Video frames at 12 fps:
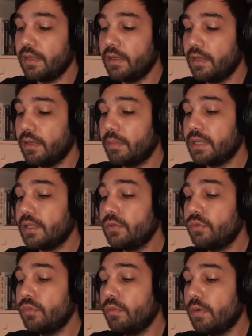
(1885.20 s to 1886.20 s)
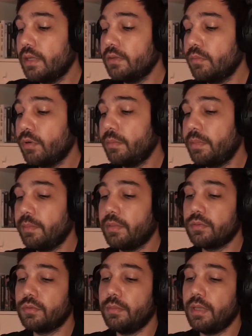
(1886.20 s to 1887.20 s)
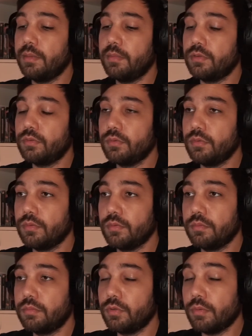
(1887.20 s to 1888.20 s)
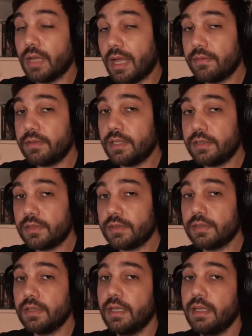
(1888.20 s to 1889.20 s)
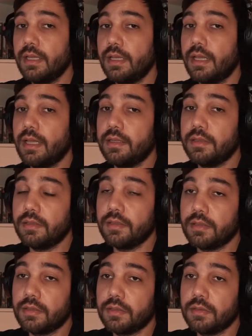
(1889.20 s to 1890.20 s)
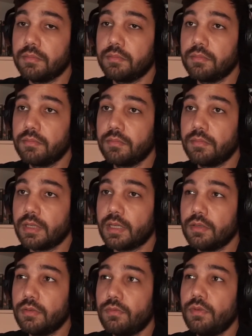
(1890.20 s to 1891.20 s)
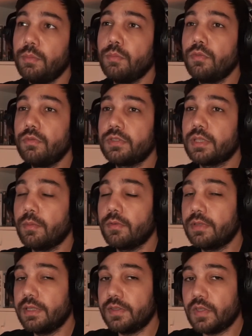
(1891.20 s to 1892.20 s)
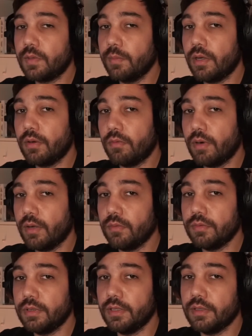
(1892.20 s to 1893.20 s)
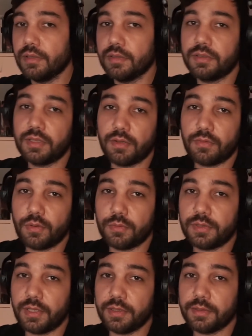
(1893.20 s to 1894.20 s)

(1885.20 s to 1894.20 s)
But I do want more people to be able to have this and kind of remove some of the stigma around self-hosting.